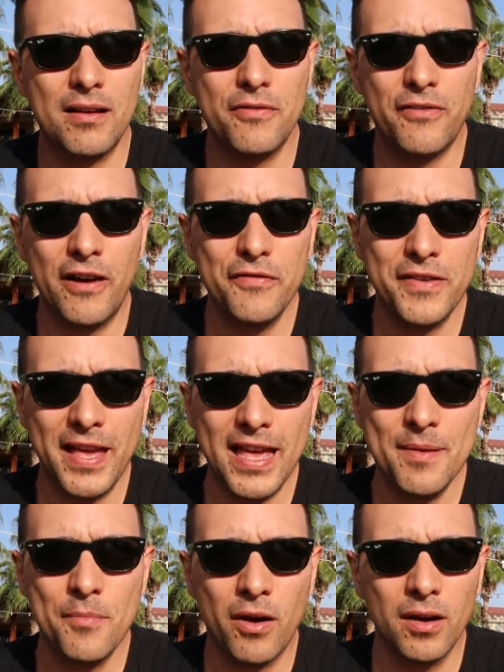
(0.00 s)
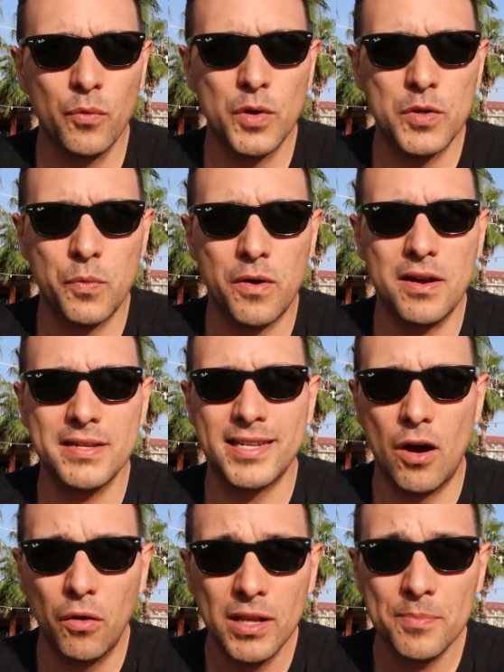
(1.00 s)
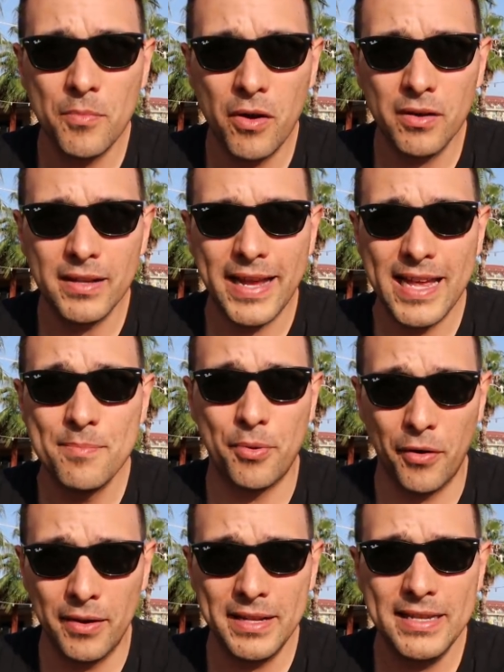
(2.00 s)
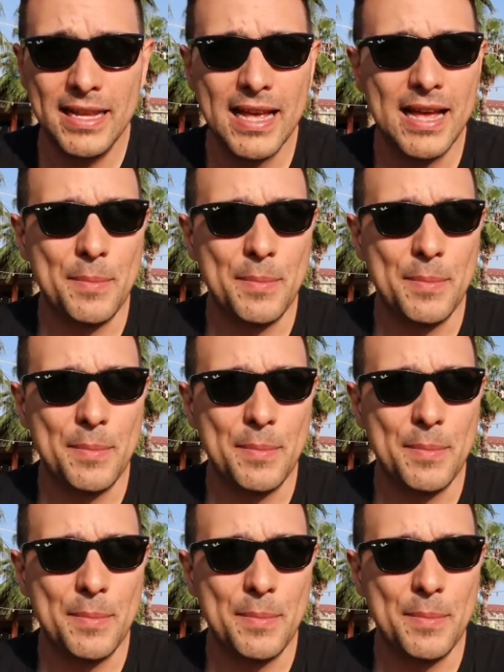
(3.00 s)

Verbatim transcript: a 5K model, which was an OLED model in Berlin,